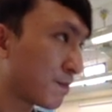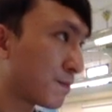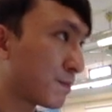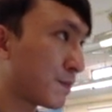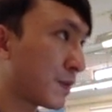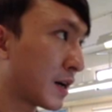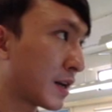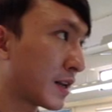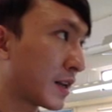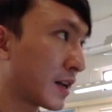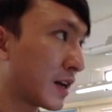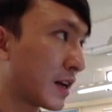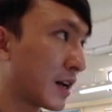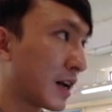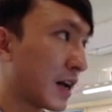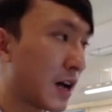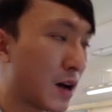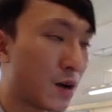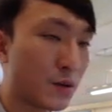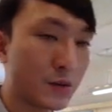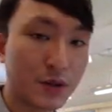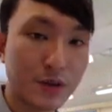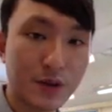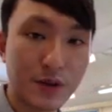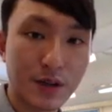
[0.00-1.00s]
But
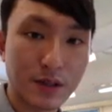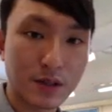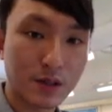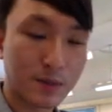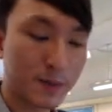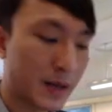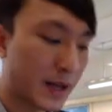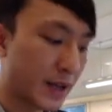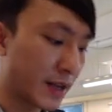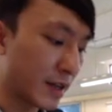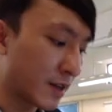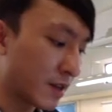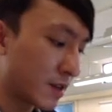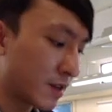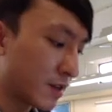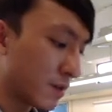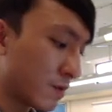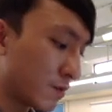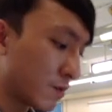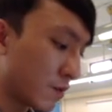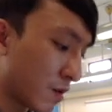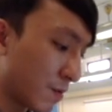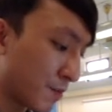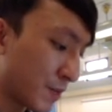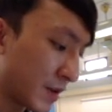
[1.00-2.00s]
how do you explain?
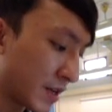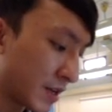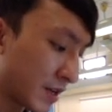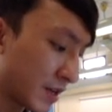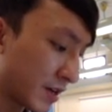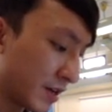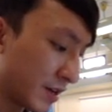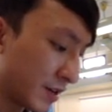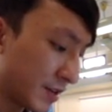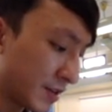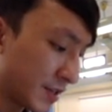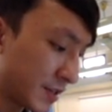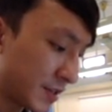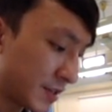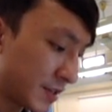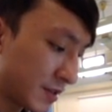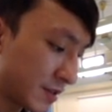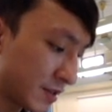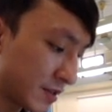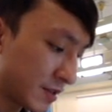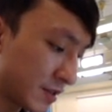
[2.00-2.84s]
Well, because